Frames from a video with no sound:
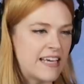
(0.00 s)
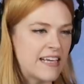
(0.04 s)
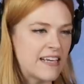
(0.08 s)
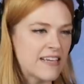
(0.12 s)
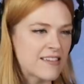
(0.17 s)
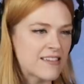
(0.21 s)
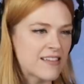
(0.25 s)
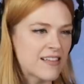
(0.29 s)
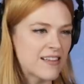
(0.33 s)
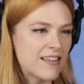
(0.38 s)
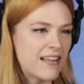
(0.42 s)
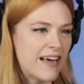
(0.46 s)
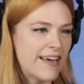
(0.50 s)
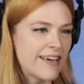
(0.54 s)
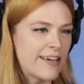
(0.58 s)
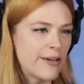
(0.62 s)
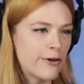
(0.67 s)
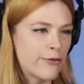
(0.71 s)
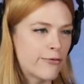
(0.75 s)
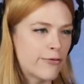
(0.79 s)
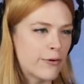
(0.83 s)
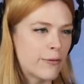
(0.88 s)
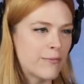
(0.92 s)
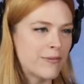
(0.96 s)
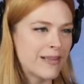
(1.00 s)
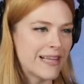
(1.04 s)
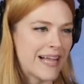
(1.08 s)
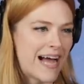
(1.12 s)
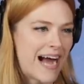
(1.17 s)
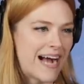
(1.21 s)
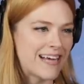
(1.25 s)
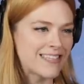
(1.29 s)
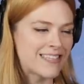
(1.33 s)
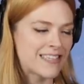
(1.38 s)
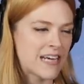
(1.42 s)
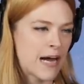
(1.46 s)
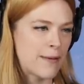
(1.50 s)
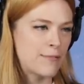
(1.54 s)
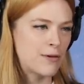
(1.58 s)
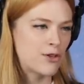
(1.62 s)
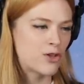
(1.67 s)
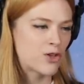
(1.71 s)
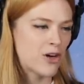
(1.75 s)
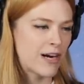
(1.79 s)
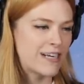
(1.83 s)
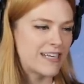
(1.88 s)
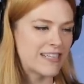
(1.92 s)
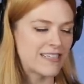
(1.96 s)
He doesn't like you from last time
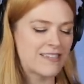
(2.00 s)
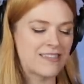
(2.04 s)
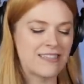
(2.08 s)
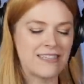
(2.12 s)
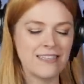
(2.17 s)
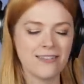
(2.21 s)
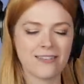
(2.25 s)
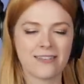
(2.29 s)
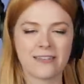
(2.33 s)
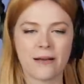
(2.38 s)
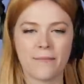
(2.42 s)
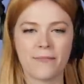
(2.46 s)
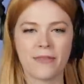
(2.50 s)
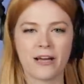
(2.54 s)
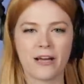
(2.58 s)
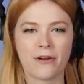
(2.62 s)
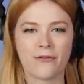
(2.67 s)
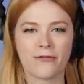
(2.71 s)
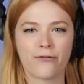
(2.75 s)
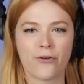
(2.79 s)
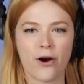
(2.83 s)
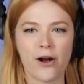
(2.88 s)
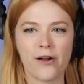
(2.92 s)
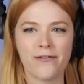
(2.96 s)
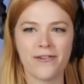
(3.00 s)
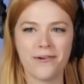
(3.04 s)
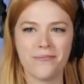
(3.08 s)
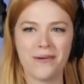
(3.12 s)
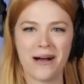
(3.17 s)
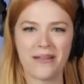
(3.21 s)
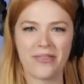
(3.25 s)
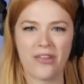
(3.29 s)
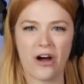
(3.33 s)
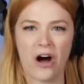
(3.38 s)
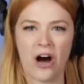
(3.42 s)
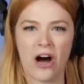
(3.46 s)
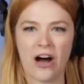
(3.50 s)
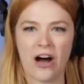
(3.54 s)
you tried to steal something in front of him at the